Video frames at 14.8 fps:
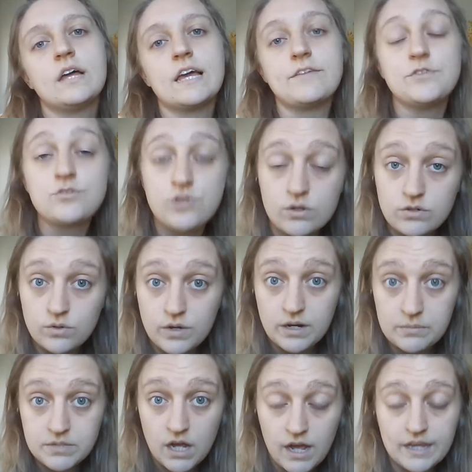If you don't know what I'm
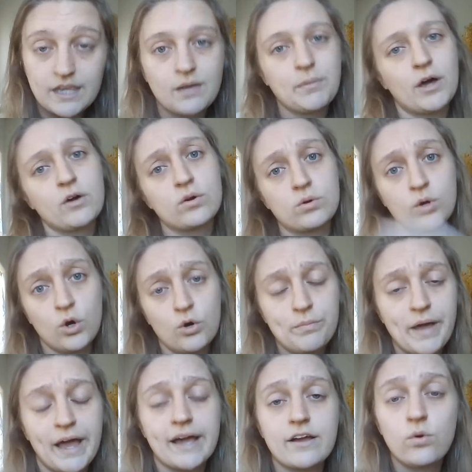talking about, go
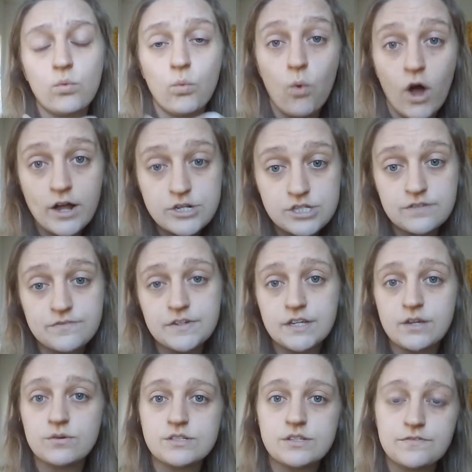back, watch the
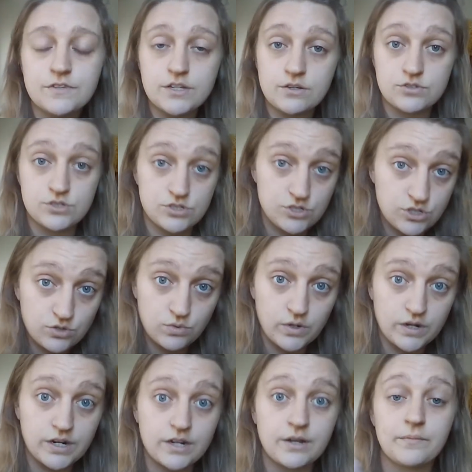videos. The videos do
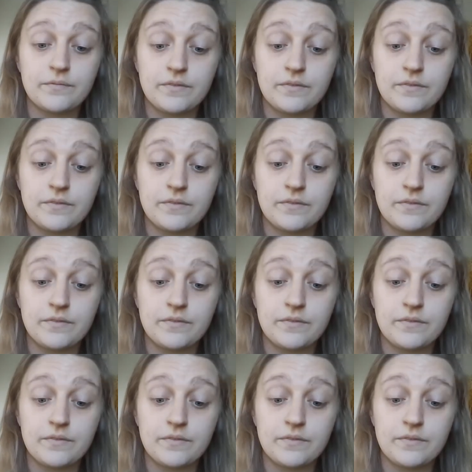work.